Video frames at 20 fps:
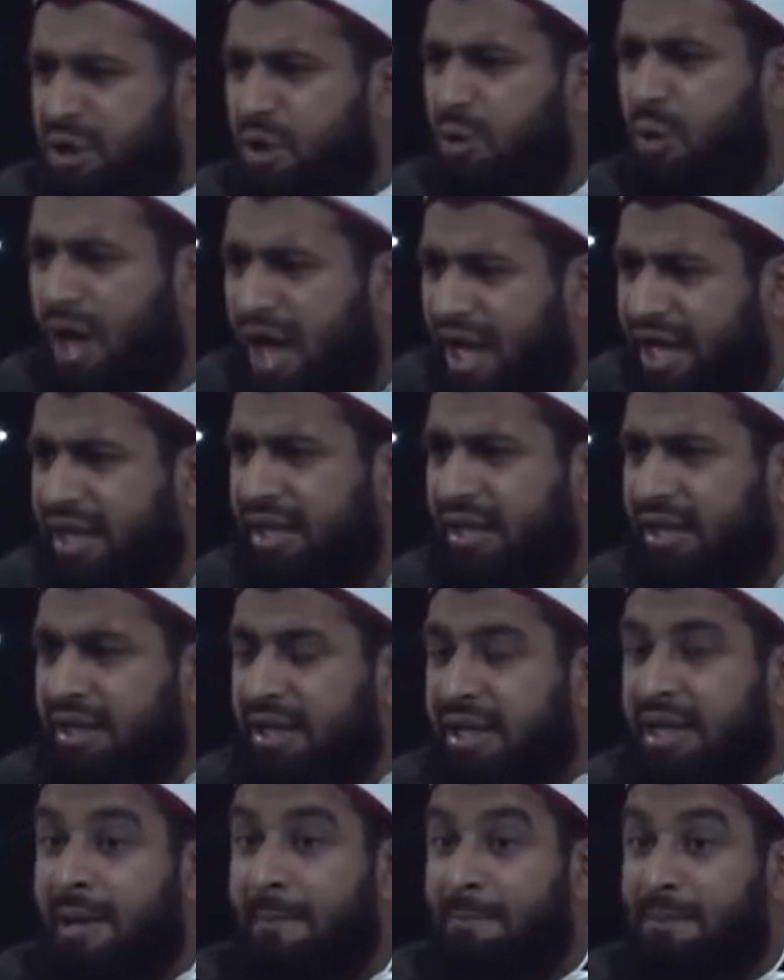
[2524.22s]
Do you know why?
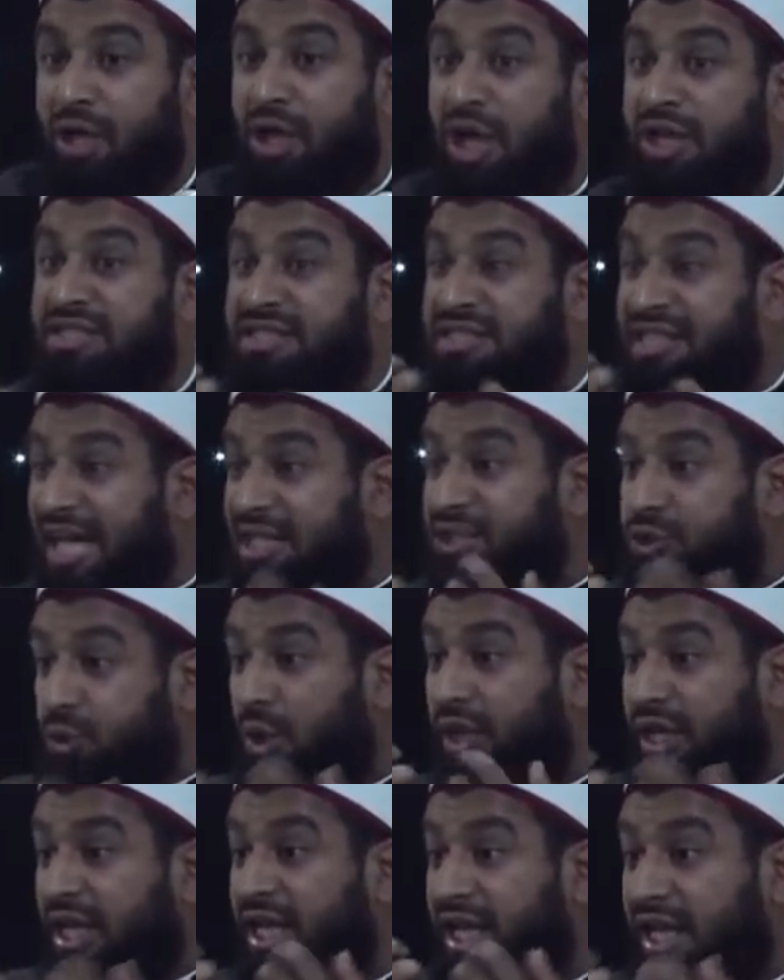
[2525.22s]
Because that's
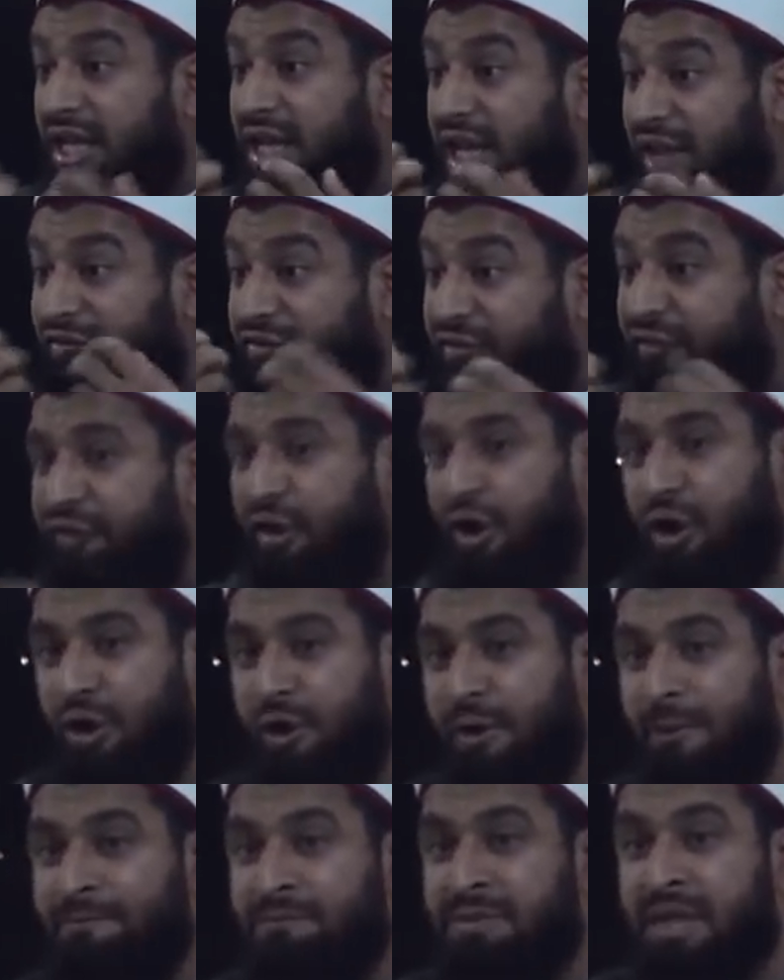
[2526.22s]
what he lived
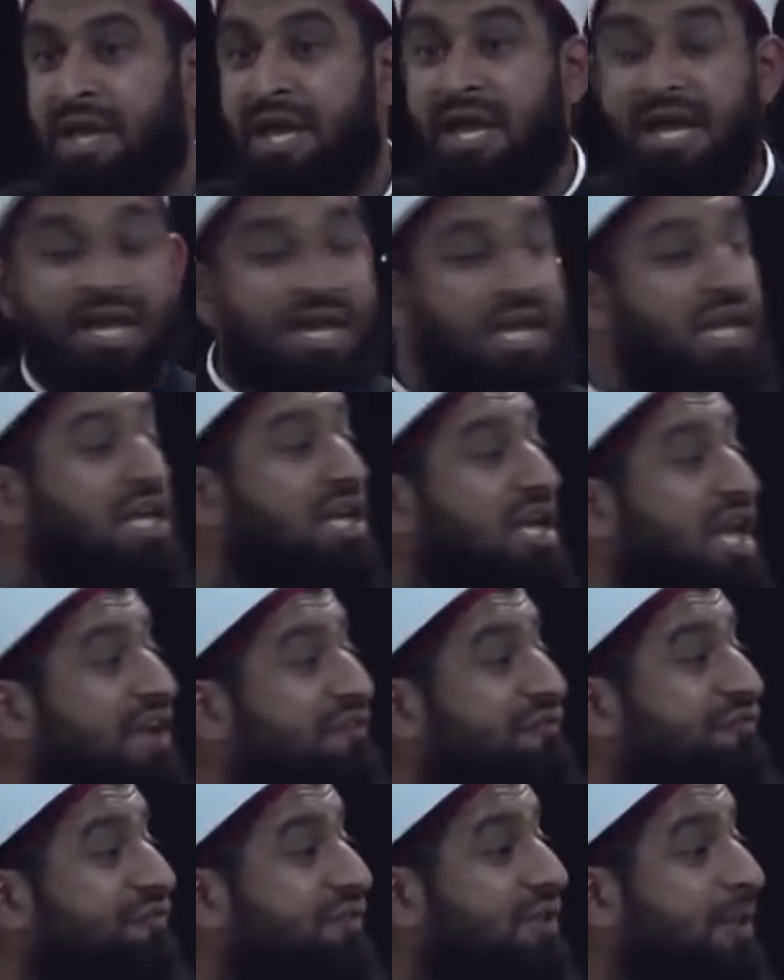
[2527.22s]
for. He
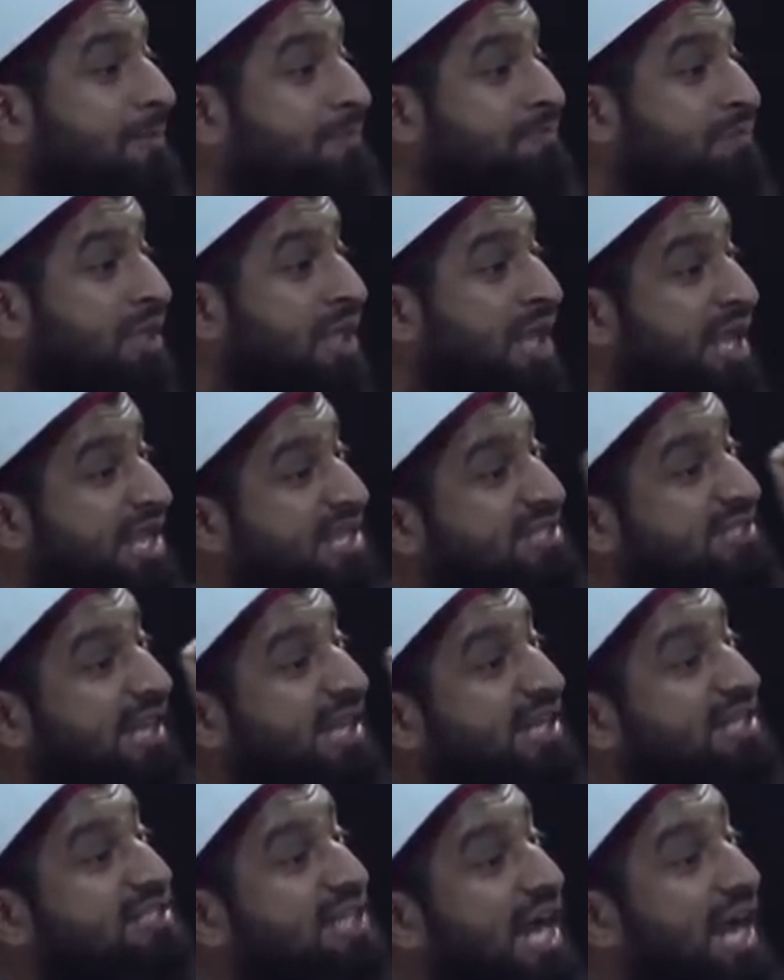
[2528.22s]
lived his
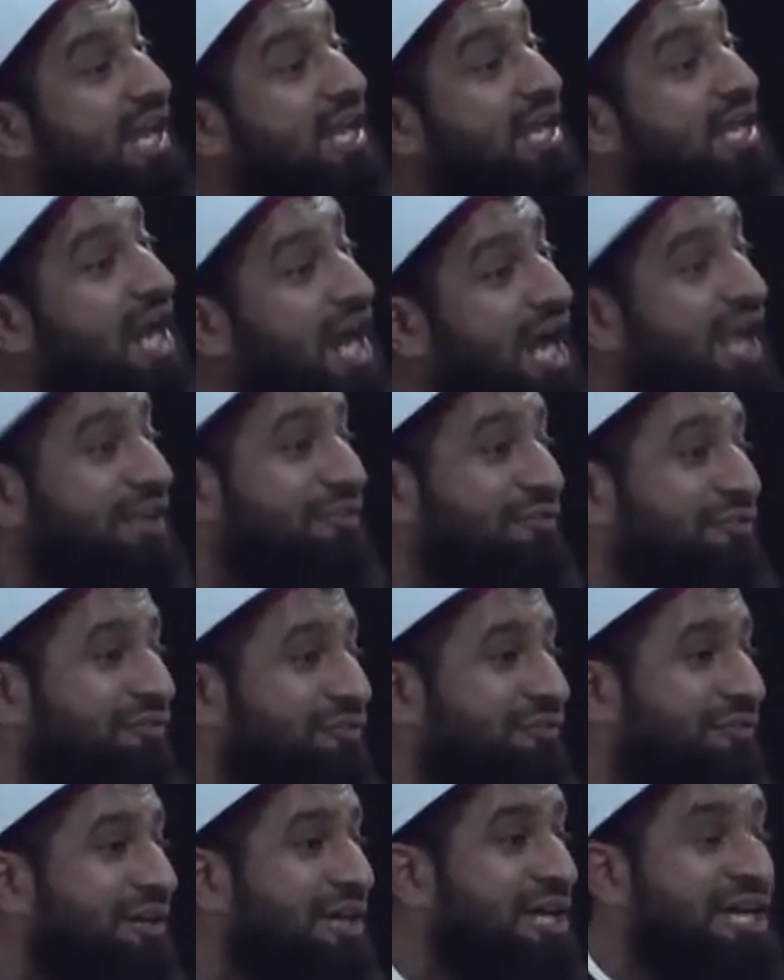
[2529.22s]
entire
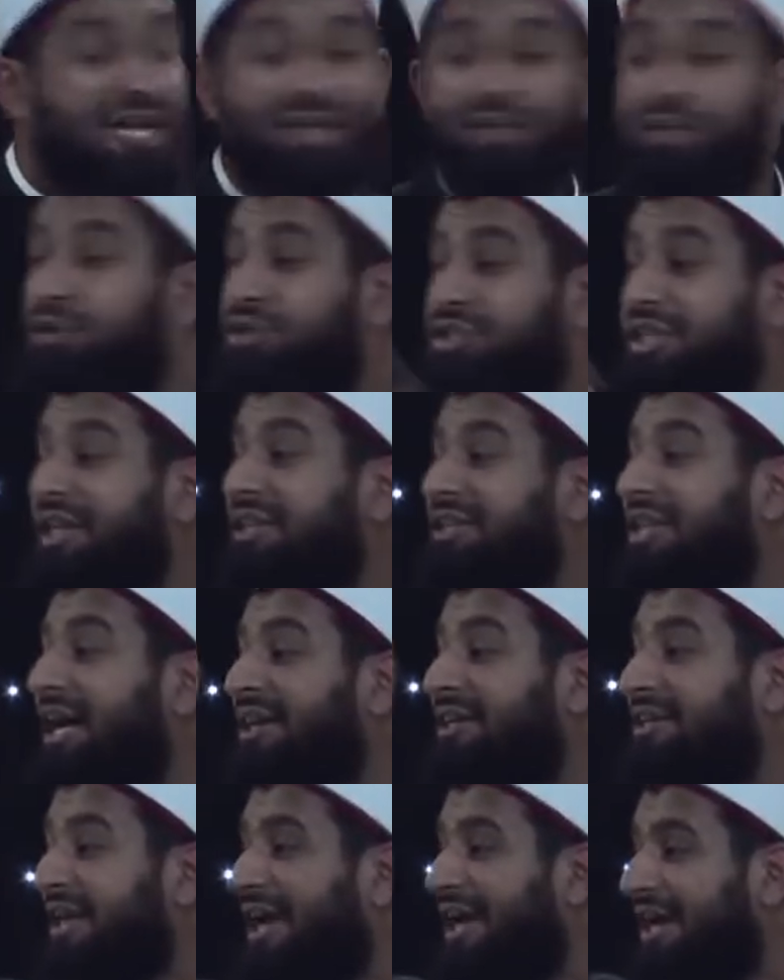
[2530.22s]
life to see
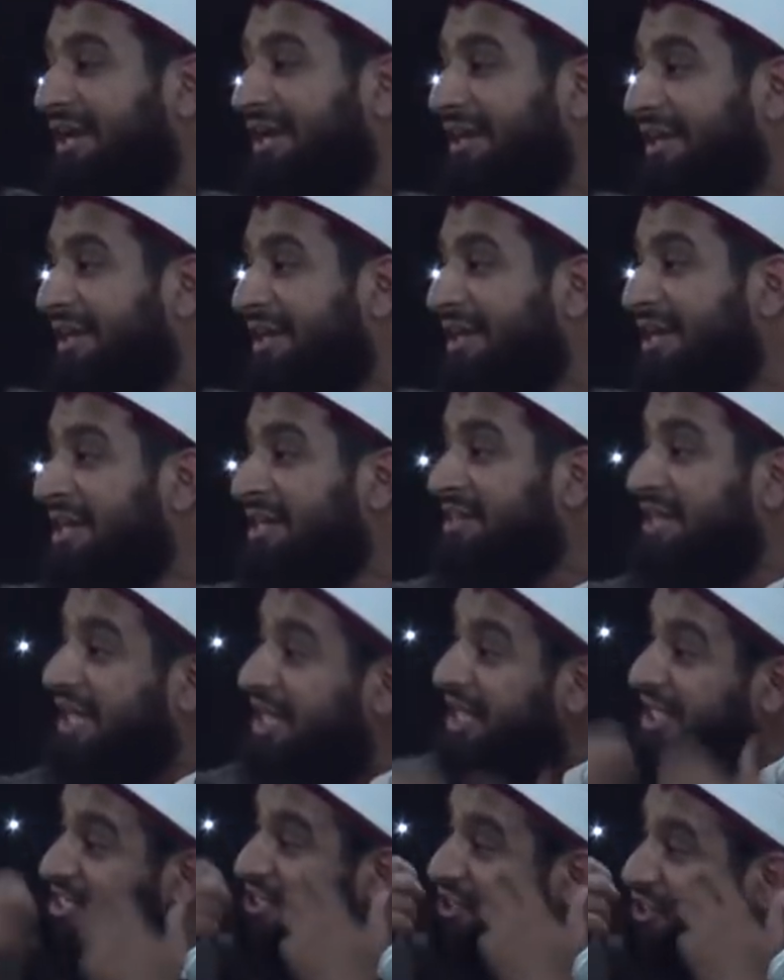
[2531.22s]
that day that
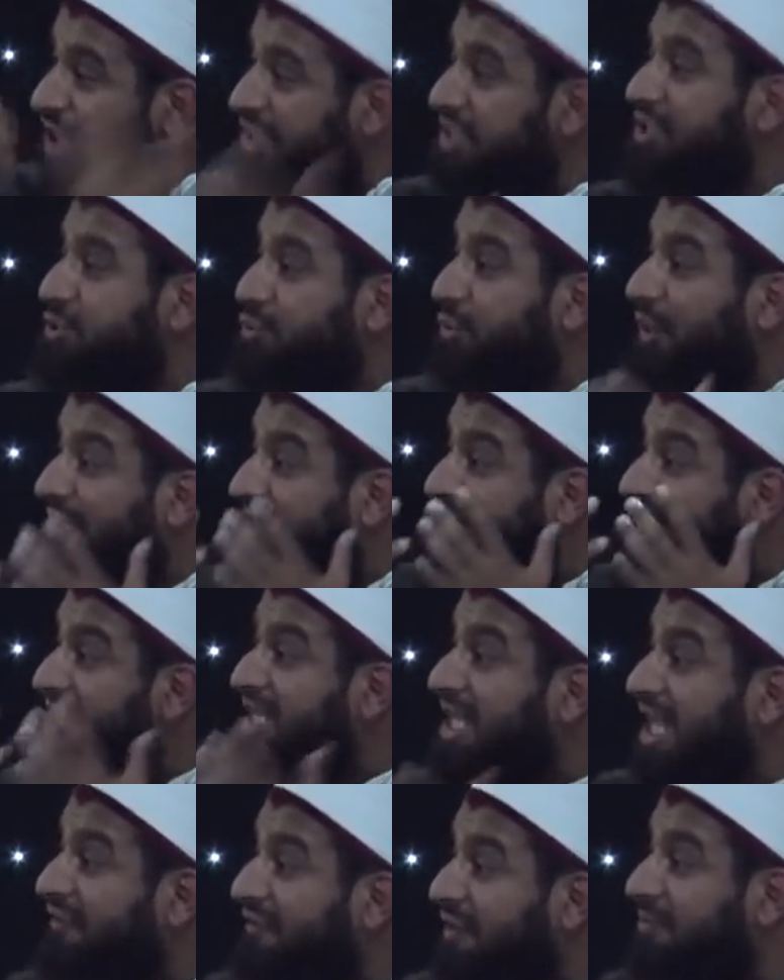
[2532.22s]
his sons will
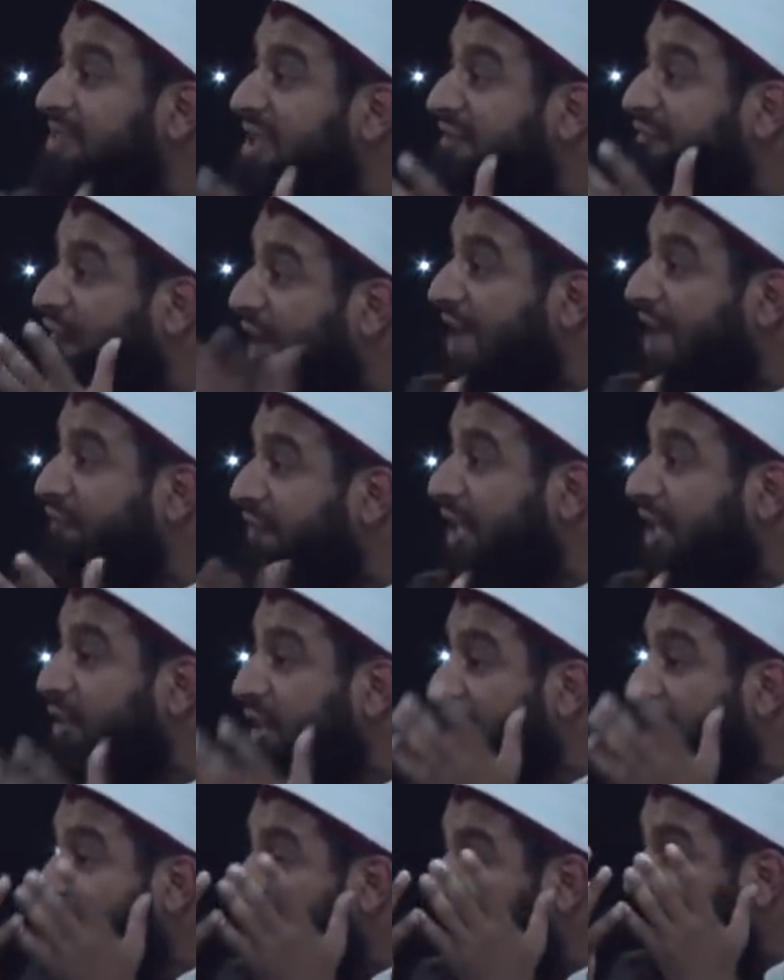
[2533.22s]
then give him the farewell
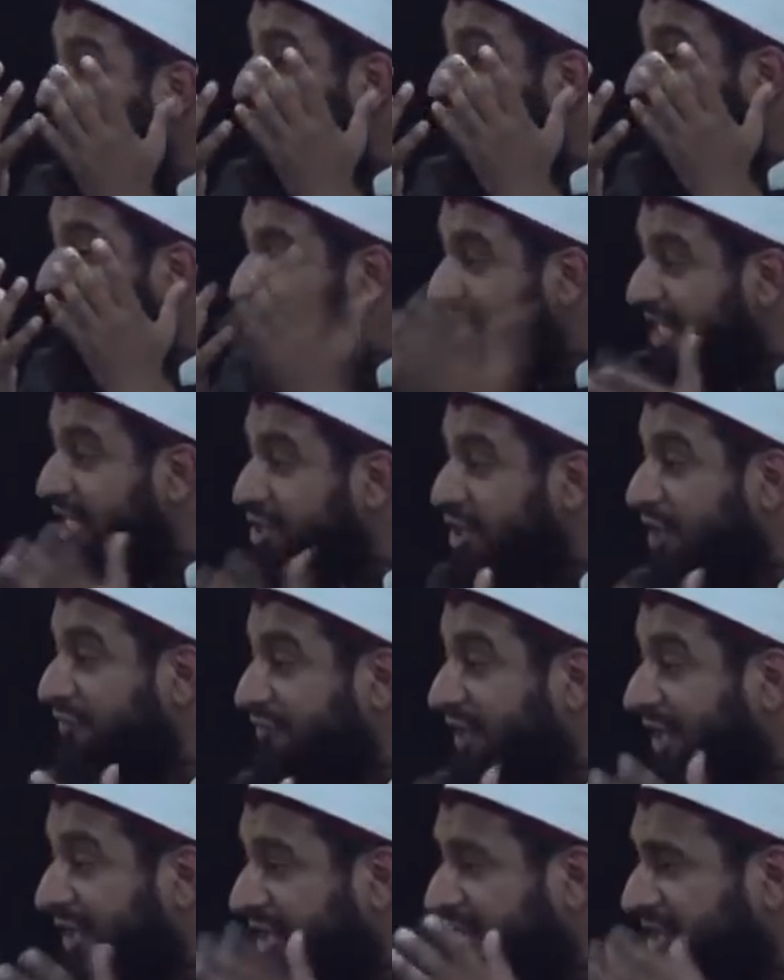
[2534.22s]
and that send-off
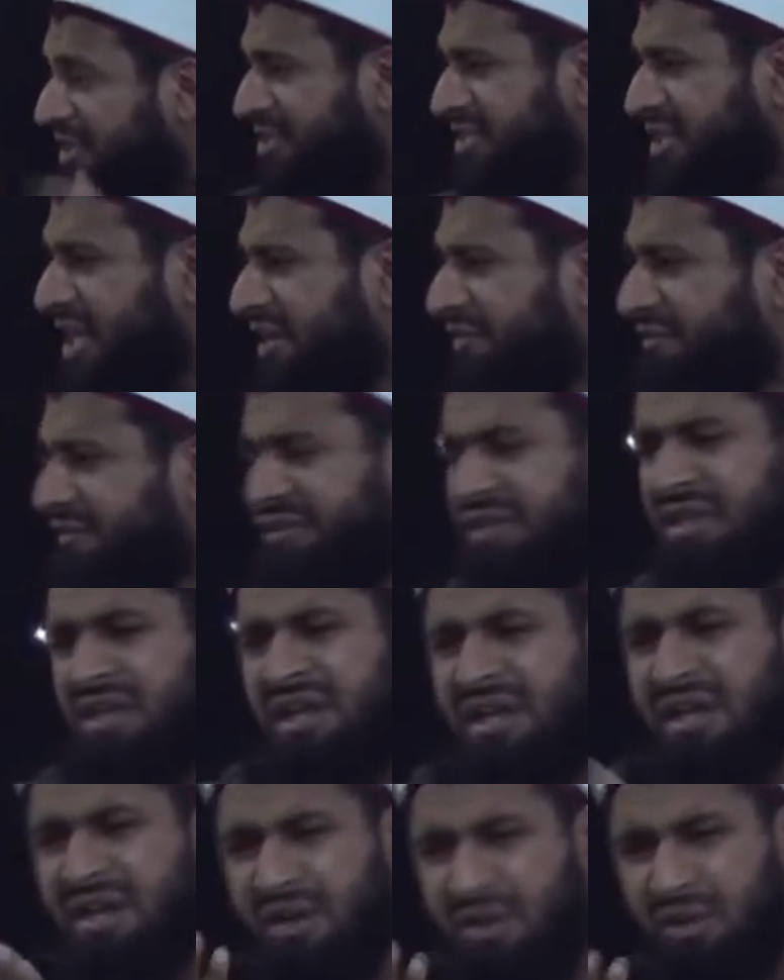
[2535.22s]
that he deserves.
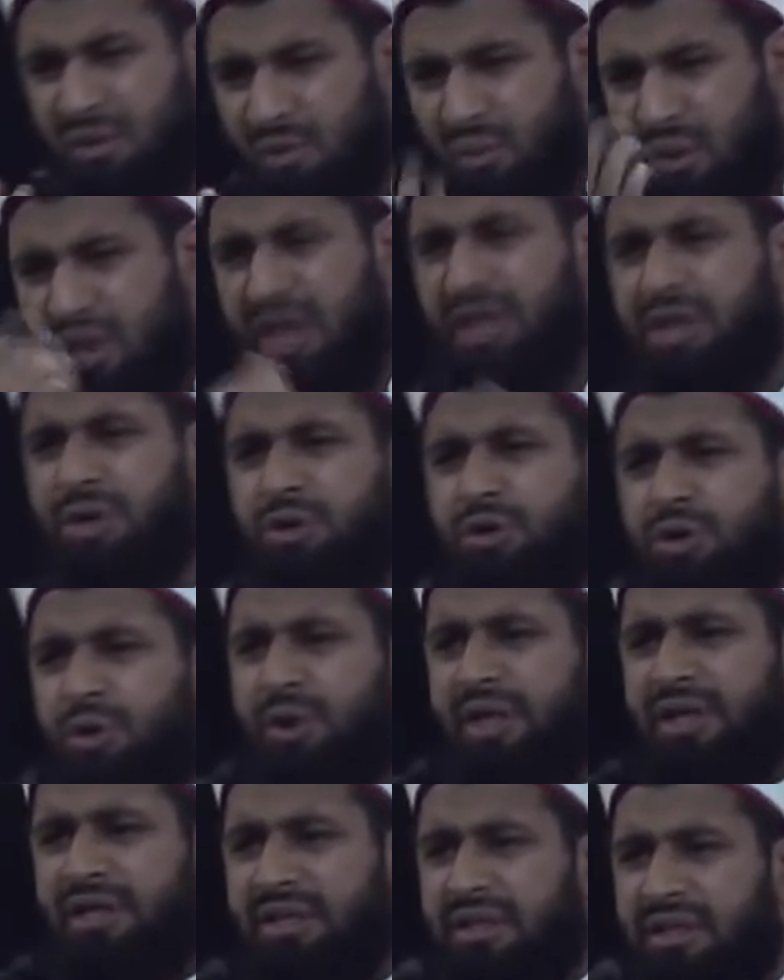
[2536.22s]
What are you
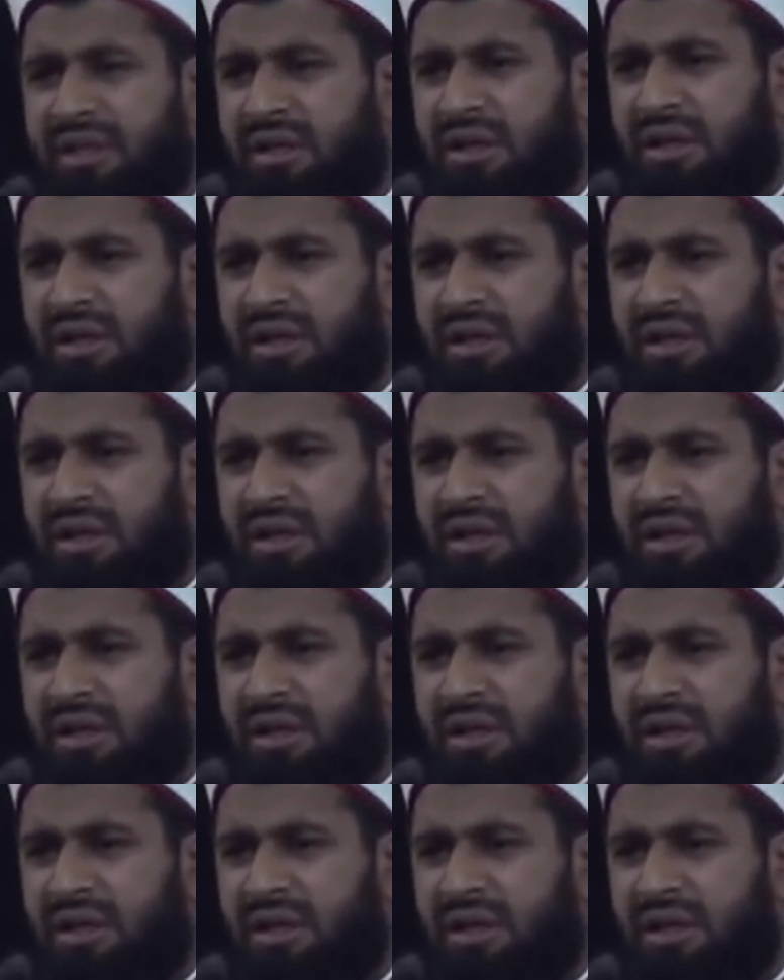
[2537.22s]
doing?